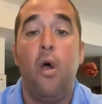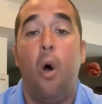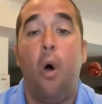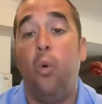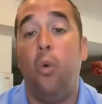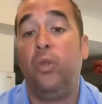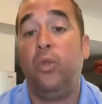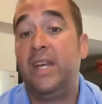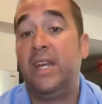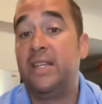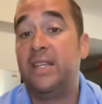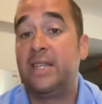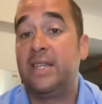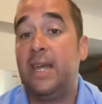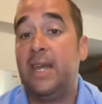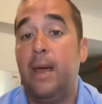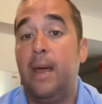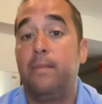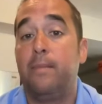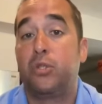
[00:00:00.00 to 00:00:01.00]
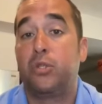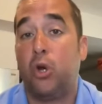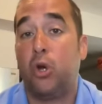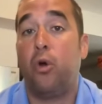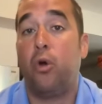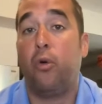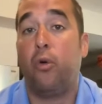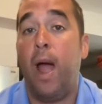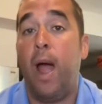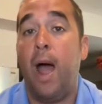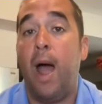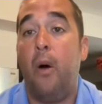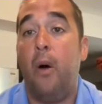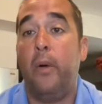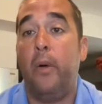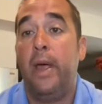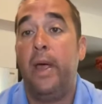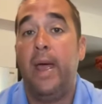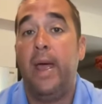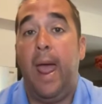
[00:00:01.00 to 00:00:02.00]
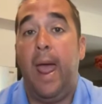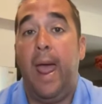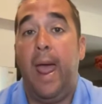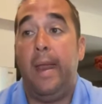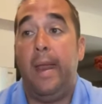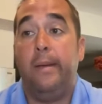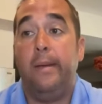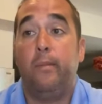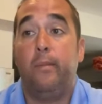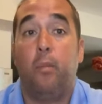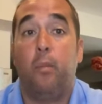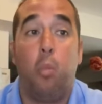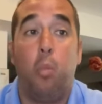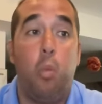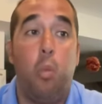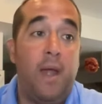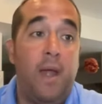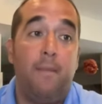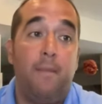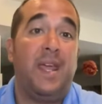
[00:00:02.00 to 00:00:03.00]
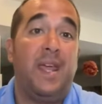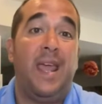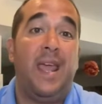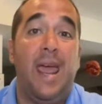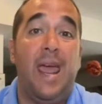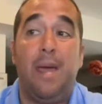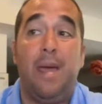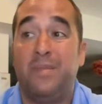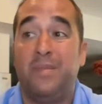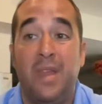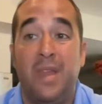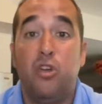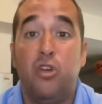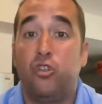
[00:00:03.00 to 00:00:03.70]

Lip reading: only to see him turn around and win a big game,